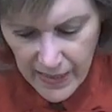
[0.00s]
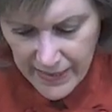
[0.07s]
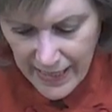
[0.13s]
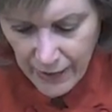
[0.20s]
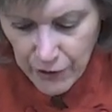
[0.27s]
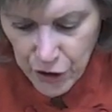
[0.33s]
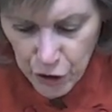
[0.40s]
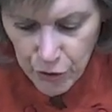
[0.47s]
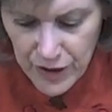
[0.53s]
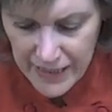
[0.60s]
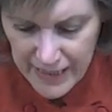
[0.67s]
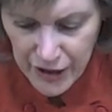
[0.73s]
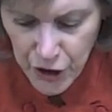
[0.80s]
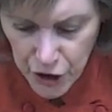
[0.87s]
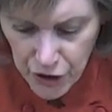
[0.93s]
Now, a
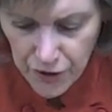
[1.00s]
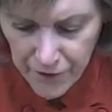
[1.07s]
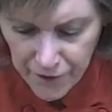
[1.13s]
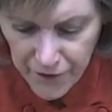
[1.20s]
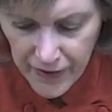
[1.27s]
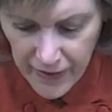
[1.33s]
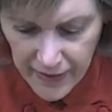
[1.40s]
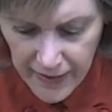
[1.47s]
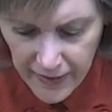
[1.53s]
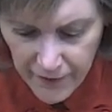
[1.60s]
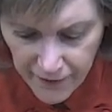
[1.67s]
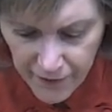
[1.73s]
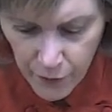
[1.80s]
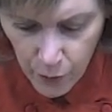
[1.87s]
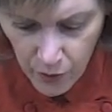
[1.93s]
traditional filling
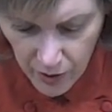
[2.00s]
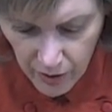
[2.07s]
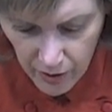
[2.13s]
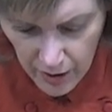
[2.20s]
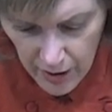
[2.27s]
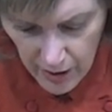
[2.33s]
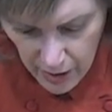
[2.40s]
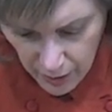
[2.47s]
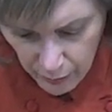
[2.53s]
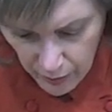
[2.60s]
for a